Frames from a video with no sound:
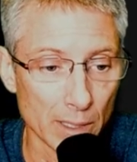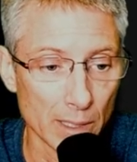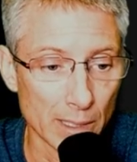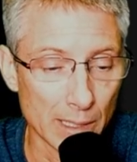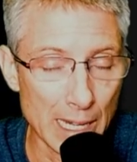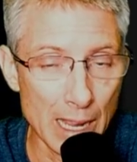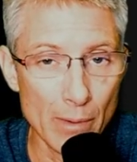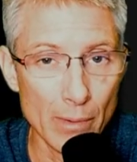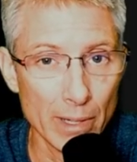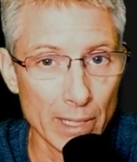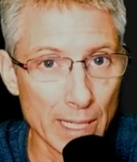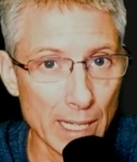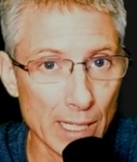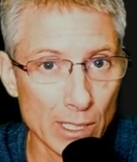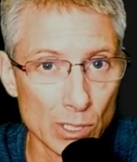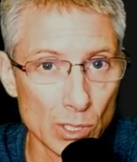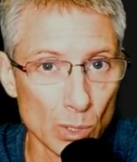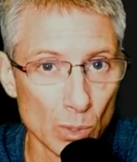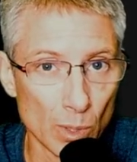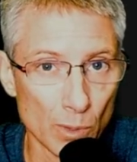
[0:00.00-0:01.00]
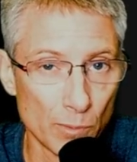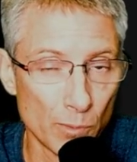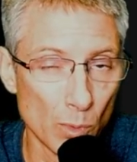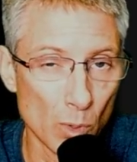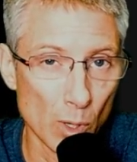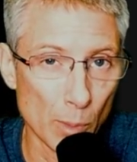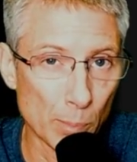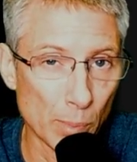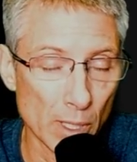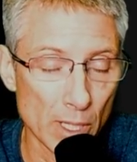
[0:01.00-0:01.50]
Now I can't do a
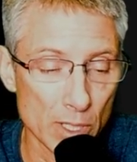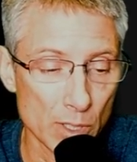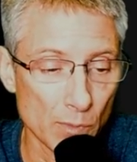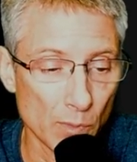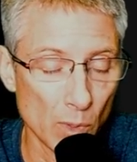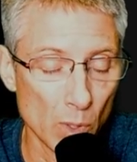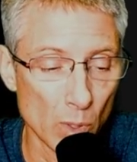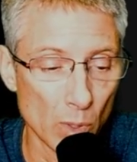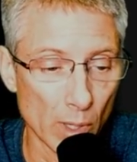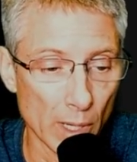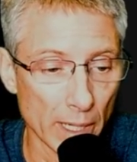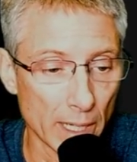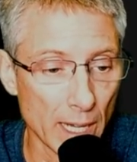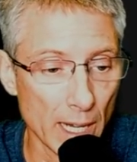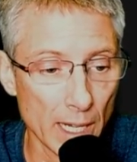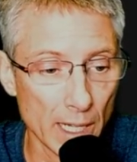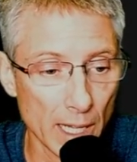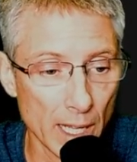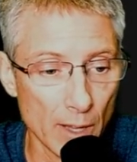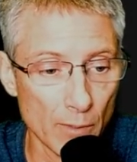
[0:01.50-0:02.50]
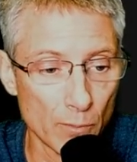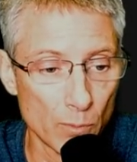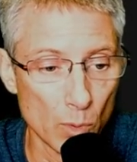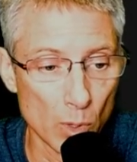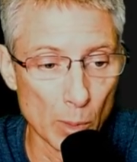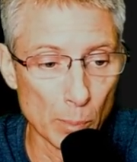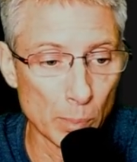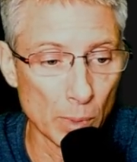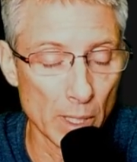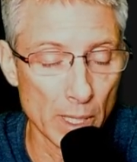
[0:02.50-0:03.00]
4+ floor. I can't have
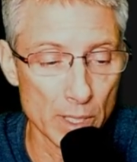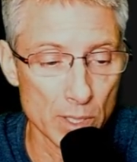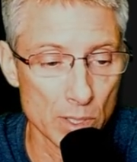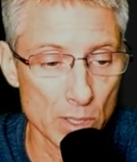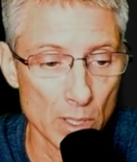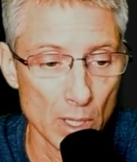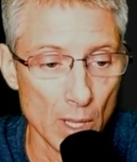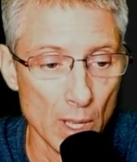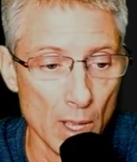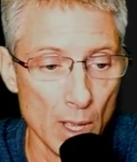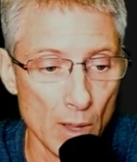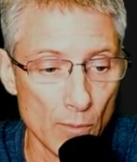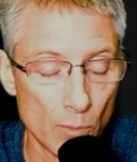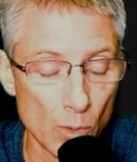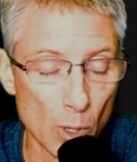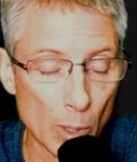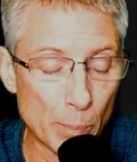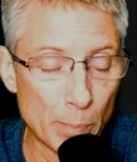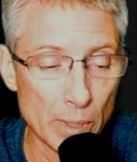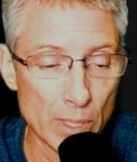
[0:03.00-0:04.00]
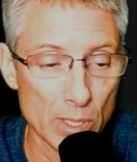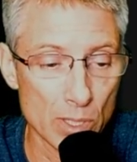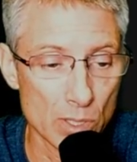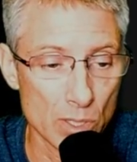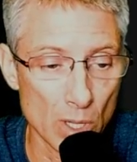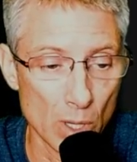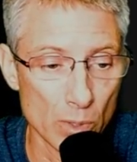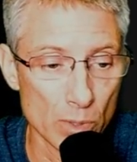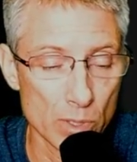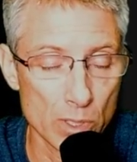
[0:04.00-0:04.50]
4+4-piece
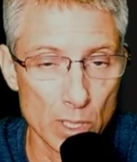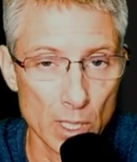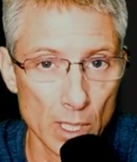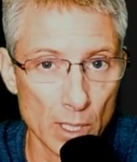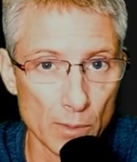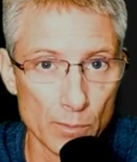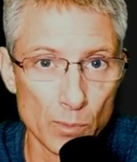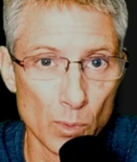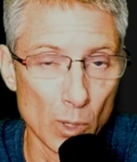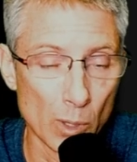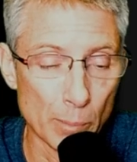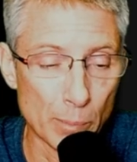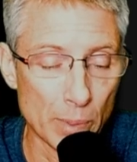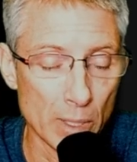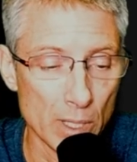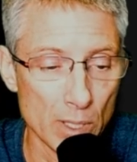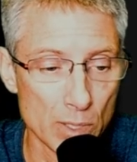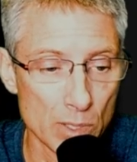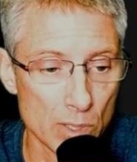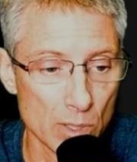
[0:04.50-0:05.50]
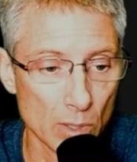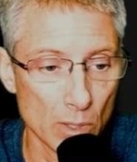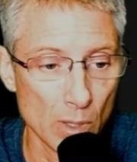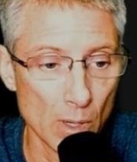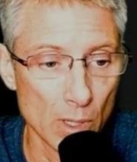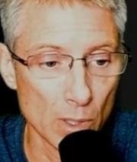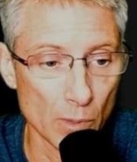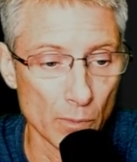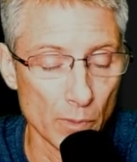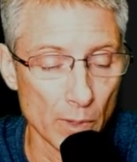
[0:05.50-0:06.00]
stone skin and 4-piece
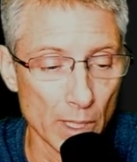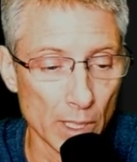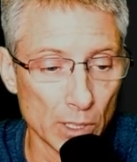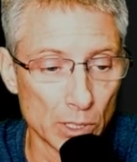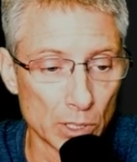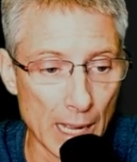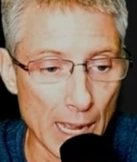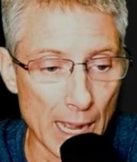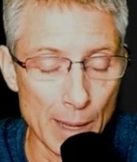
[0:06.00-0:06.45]
chronophage.